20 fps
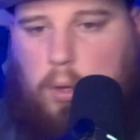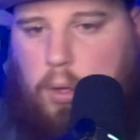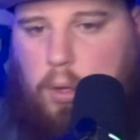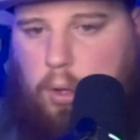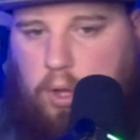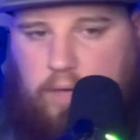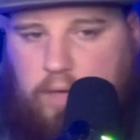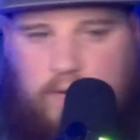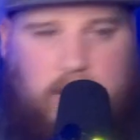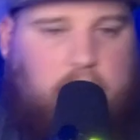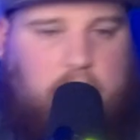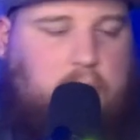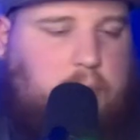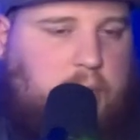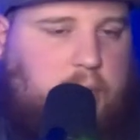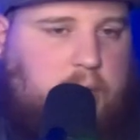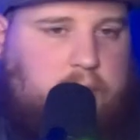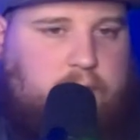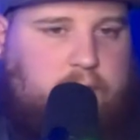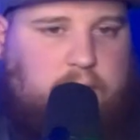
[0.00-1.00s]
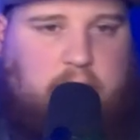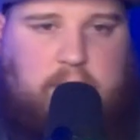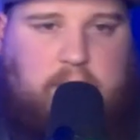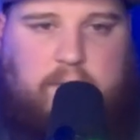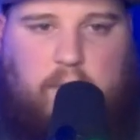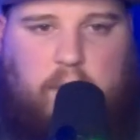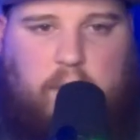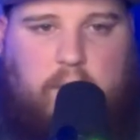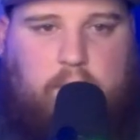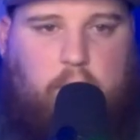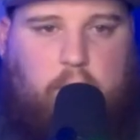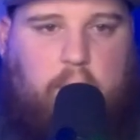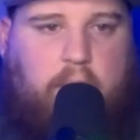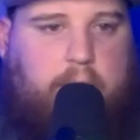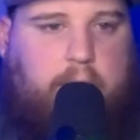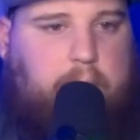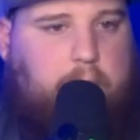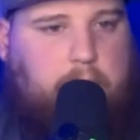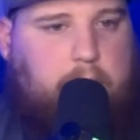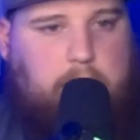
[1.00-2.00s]
Levi Anzarike can fill that
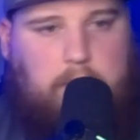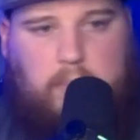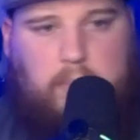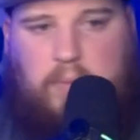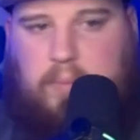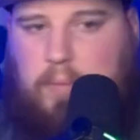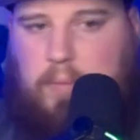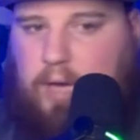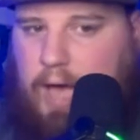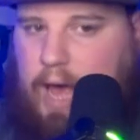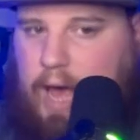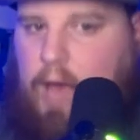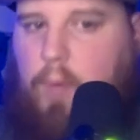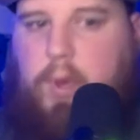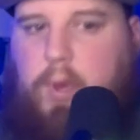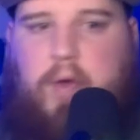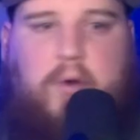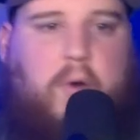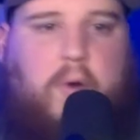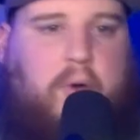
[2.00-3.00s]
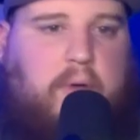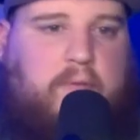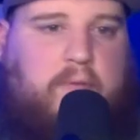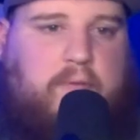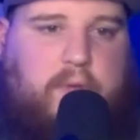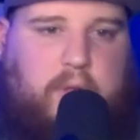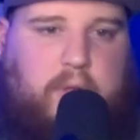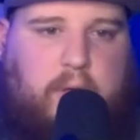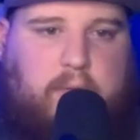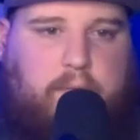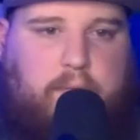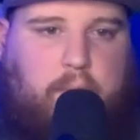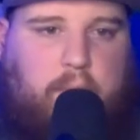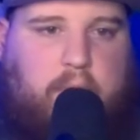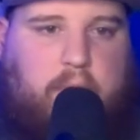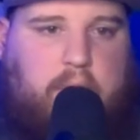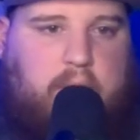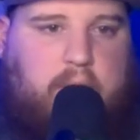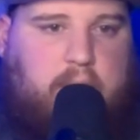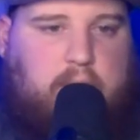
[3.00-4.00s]
void. Mekhi Wingo can fill that
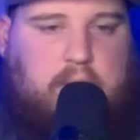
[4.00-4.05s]
void.